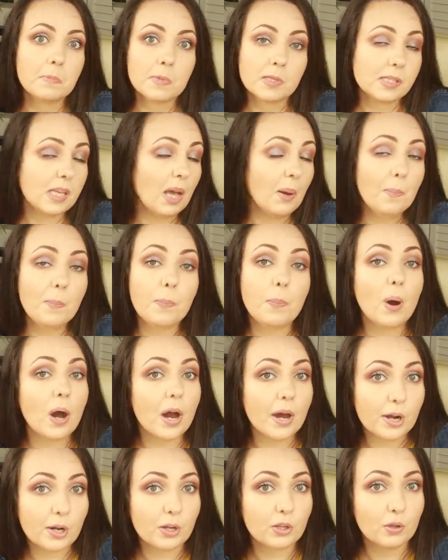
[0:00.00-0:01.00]
some
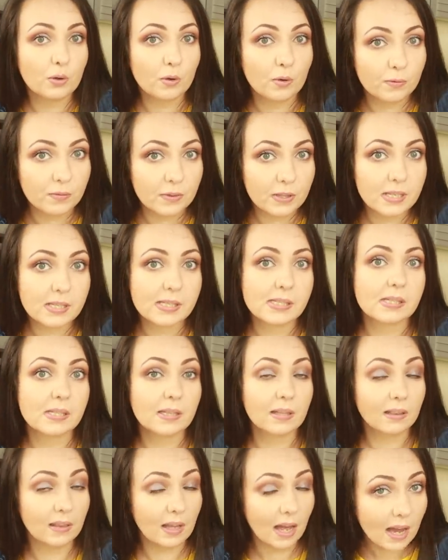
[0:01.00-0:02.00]
part of these
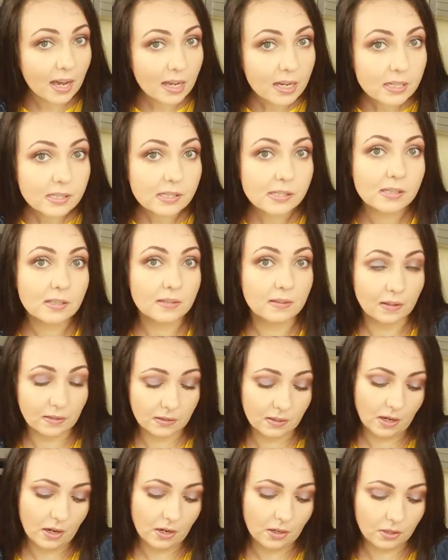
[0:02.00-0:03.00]
lies
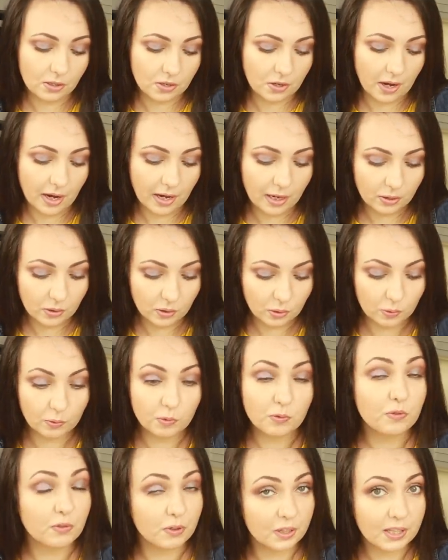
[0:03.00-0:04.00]
that they're trying to
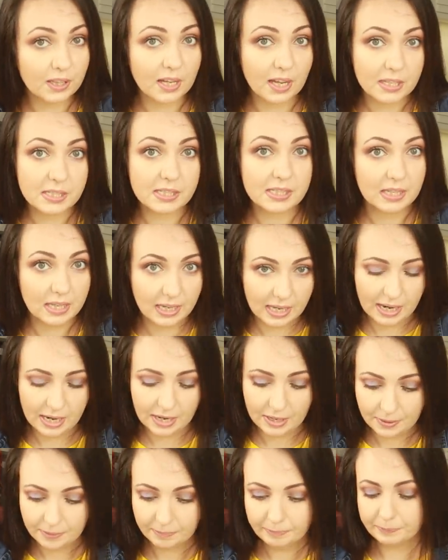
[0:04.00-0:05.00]
feed us
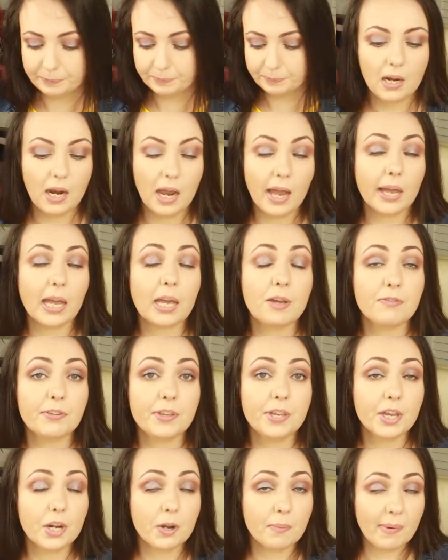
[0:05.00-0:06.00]
here. I have
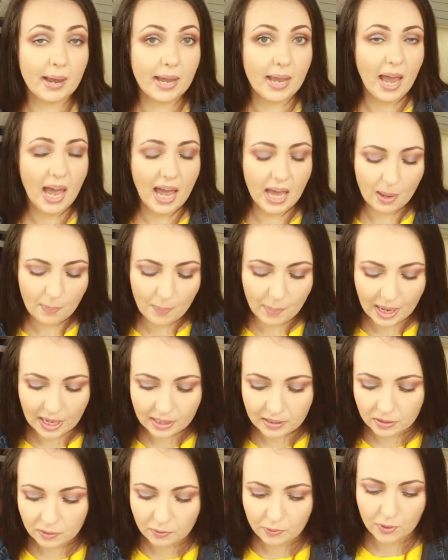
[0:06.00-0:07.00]
here my iPad in